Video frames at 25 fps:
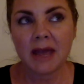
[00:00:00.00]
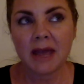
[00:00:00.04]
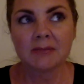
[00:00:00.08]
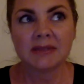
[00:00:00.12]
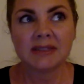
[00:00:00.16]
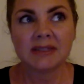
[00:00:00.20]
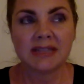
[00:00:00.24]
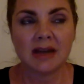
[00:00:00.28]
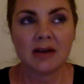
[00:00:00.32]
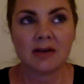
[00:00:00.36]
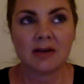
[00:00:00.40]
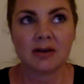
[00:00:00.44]

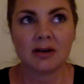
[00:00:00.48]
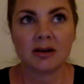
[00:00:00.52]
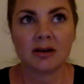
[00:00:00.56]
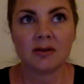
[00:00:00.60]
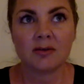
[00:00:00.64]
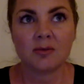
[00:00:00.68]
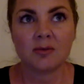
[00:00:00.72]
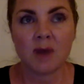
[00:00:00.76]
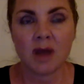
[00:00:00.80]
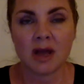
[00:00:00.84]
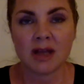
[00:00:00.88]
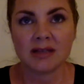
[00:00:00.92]
Souter
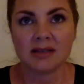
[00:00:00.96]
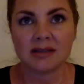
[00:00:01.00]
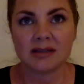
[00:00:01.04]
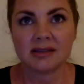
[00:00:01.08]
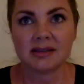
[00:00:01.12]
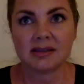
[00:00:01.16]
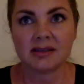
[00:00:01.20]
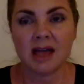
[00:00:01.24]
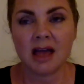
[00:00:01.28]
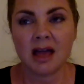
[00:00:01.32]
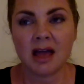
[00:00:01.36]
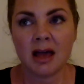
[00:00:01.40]

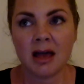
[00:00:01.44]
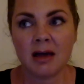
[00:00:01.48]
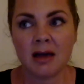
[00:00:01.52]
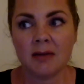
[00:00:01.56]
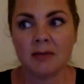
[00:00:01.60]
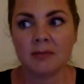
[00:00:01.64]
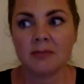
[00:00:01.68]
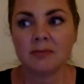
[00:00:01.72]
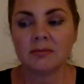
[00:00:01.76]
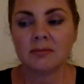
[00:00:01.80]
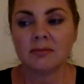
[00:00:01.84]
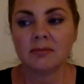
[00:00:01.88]
once,
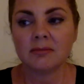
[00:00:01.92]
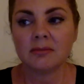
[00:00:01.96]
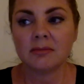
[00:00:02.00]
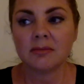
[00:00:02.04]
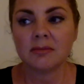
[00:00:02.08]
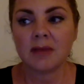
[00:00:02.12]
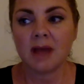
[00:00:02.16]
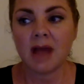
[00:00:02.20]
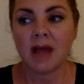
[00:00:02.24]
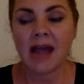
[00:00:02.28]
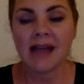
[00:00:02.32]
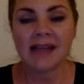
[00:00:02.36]

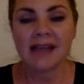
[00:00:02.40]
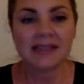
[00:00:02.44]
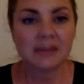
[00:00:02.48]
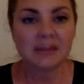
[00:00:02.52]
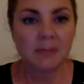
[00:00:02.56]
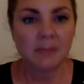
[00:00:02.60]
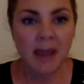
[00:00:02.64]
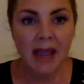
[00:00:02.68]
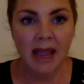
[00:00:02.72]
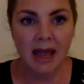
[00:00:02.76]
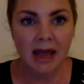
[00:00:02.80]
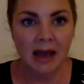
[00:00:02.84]
I
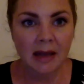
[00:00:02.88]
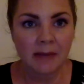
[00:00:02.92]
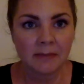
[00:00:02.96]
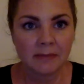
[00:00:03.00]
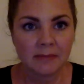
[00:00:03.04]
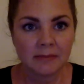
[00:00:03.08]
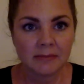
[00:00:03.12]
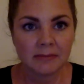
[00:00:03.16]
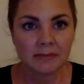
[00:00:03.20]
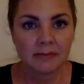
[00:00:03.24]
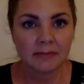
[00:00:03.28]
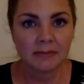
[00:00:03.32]
said,
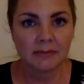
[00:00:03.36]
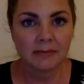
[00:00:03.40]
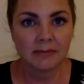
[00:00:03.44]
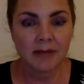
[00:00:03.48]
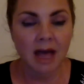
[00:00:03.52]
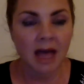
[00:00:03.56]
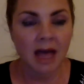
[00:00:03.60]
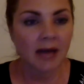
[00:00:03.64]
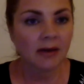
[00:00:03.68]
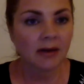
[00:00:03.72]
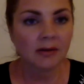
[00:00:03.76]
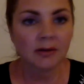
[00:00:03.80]
Pam,
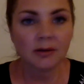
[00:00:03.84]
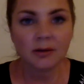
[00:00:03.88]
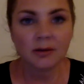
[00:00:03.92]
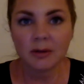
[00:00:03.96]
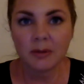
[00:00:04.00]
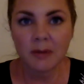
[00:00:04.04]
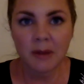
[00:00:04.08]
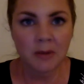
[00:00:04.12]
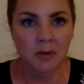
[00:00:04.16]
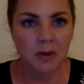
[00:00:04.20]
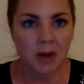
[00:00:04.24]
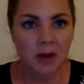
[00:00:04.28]
I don't know what
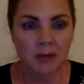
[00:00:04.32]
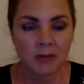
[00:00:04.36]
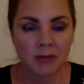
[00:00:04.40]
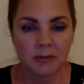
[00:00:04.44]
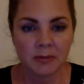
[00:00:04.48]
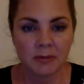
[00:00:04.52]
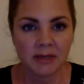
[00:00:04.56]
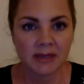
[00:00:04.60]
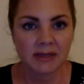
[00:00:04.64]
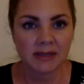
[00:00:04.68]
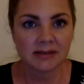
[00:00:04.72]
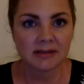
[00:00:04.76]
my
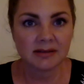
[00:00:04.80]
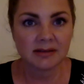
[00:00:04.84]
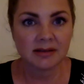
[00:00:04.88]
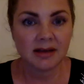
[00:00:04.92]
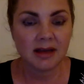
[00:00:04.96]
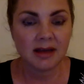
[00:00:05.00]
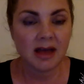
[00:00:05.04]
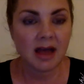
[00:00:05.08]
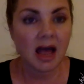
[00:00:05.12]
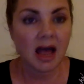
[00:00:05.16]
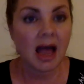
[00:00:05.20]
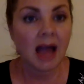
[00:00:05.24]
problem is.
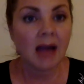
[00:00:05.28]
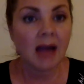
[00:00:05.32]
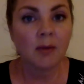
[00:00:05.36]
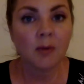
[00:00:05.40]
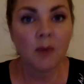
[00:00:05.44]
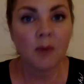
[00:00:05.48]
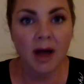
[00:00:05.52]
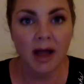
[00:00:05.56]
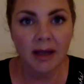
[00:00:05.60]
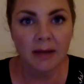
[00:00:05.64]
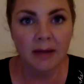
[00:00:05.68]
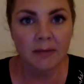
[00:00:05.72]
I
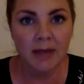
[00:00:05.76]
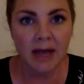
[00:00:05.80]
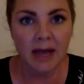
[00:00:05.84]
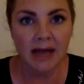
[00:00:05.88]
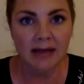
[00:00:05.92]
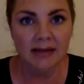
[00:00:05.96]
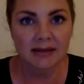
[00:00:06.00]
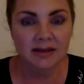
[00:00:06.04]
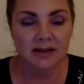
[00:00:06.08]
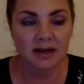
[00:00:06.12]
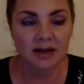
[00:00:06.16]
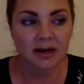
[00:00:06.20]
want
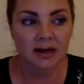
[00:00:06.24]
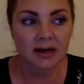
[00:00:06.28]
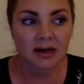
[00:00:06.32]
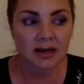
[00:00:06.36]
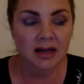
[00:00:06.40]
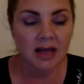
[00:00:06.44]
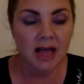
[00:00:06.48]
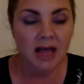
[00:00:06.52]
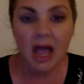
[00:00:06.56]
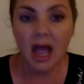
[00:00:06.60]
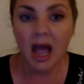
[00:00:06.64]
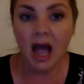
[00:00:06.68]
ambassador.
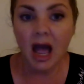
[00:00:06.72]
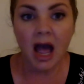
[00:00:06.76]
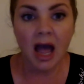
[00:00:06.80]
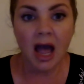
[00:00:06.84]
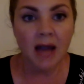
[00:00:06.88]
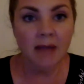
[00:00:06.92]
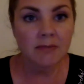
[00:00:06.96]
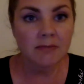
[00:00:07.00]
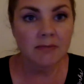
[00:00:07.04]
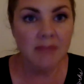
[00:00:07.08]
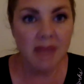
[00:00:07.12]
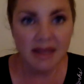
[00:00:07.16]

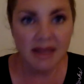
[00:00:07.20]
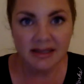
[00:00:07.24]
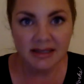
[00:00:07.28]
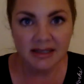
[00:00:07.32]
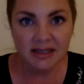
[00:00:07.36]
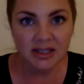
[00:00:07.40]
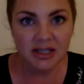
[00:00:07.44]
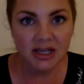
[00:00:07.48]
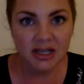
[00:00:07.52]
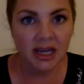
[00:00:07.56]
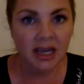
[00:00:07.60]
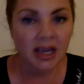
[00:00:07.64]
I'm
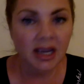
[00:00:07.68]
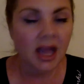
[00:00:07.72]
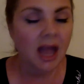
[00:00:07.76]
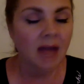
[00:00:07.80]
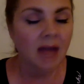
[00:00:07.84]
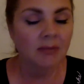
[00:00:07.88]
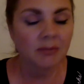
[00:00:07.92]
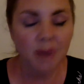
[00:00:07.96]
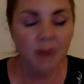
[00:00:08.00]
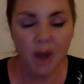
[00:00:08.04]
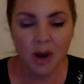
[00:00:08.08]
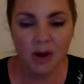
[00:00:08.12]
messaging,
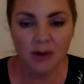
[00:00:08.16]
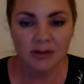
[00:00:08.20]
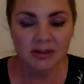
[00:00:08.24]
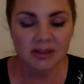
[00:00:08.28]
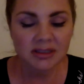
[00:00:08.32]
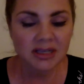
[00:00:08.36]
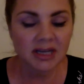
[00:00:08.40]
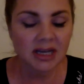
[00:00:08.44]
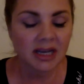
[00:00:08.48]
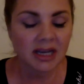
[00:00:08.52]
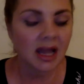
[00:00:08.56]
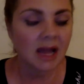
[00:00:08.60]
I'm
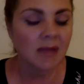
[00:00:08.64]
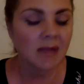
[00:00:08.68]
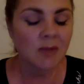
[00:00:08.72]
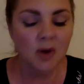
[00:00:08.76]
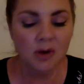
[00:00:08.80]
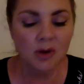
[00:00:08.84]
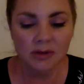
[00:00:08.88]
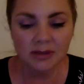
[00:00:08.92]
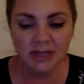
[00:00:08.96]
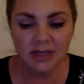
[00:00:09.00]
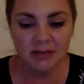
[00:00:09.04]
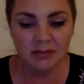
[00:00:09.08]
posting, I'm
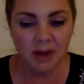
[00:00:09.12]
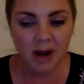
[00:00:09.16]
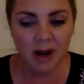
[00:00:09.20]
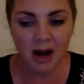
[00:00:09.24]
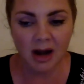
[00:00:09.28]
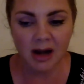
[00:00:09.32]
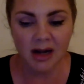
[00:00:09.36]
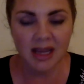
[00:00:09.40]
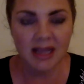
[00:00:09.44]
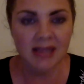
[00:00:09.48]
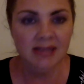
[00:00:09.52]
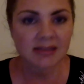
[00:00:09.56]
holding
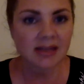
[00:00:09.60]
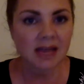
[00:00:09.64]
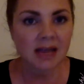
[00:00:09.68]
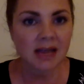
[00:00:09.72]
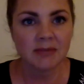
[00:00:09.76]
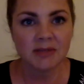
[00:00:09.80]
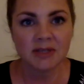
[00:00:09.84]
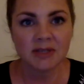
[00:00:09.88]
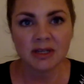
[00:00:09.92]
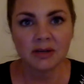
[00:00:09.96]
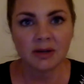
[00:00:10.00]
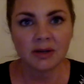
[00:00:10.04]
parties,
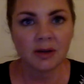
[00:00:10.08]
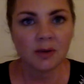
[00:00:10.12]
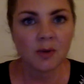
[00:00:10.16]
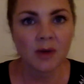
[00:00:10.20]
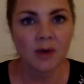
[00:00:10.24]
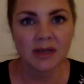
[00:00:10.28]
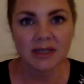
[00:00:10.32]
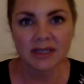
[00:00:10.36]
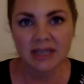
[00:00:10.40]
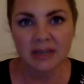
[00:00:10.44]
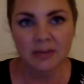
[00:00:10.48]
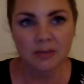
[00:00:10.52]
I'm doing
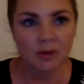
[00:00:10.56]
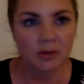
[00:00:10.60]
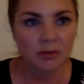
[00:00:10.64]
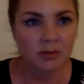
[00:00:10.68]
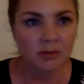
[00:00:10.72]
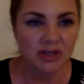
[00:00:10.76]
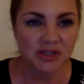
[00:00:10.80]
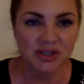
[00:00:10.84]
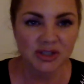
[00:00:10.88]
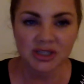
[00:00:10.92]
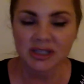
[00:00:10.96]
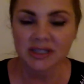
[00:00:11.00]
one team, one
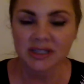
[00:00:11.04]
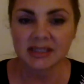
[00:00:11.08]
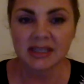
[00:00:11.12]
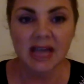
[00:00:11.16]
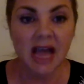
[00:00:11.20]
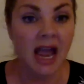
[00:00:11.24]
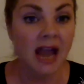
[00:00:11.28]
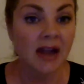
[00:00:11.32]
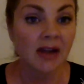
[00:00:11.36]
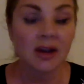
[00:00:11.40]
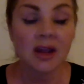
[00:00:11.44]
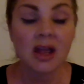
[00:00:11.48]
missions.
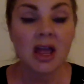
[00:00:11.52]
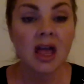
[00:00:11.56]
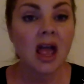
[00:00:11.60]
I